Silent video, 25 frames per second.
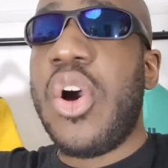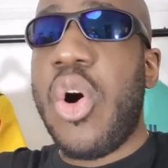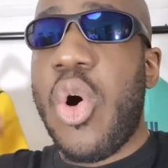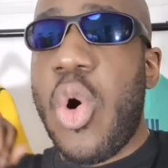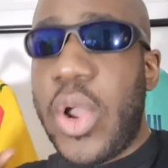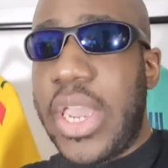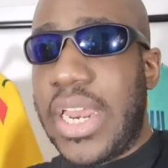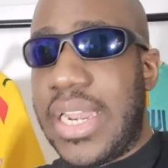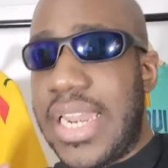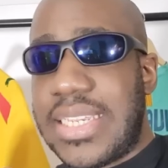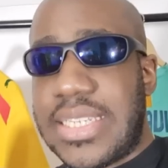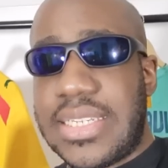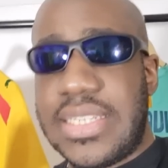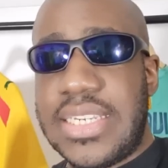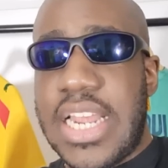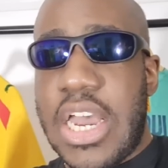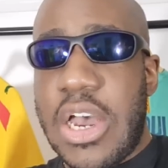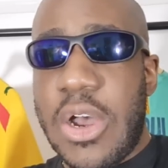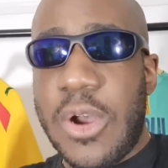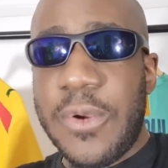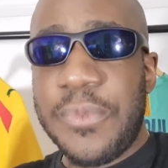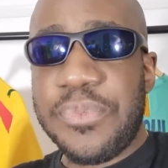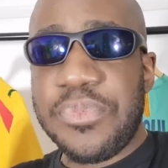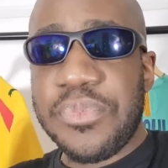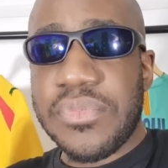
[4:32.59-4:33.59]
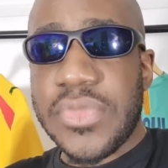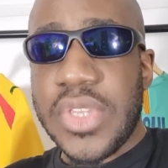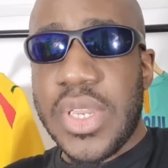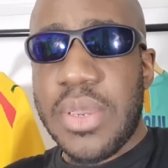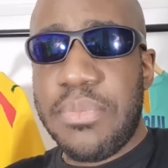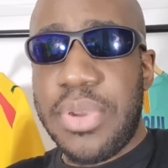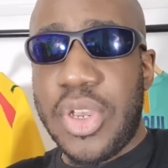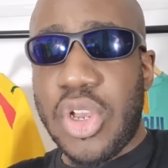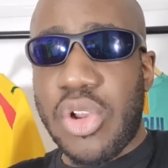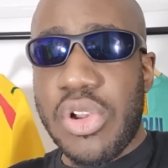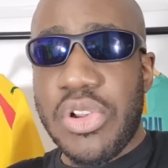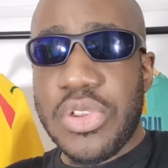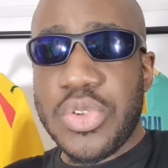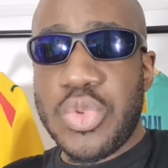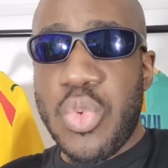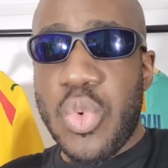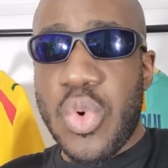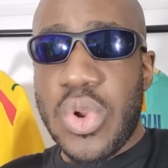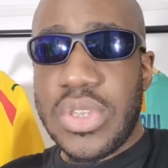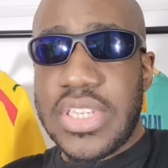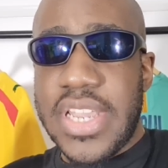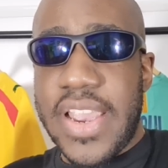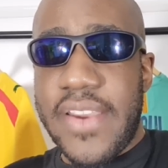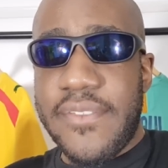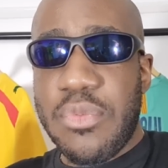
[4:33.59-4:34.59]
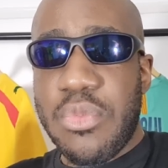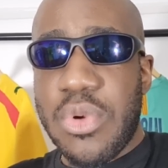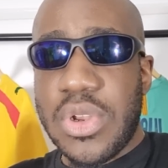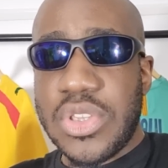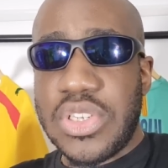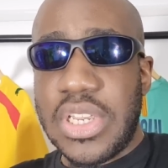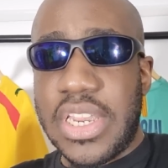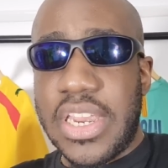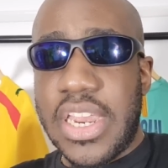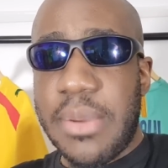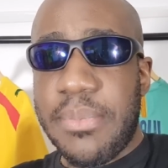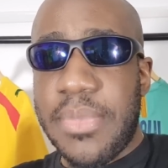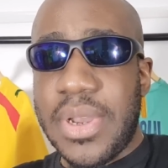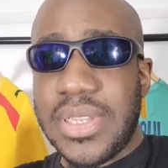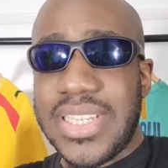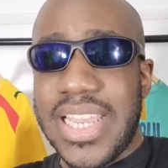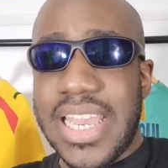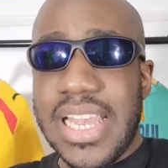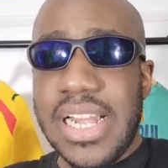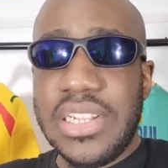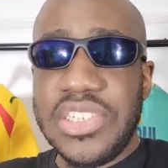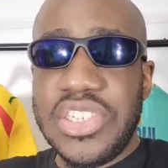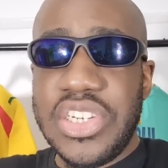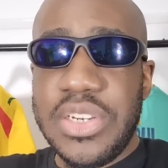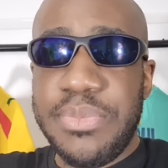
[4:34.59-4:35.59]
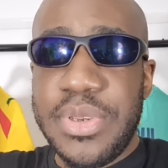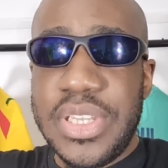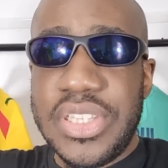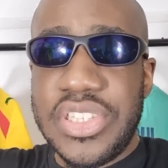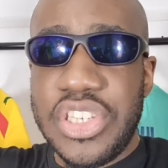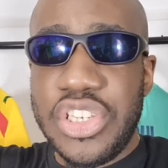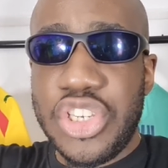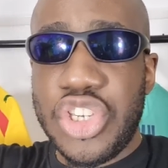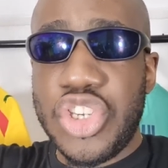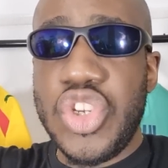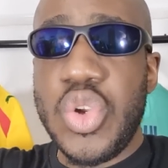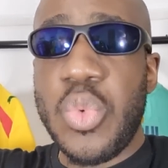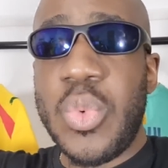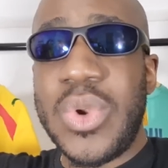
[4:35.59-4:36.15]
okay, let's now, because we want everyone to care about LGBTQ,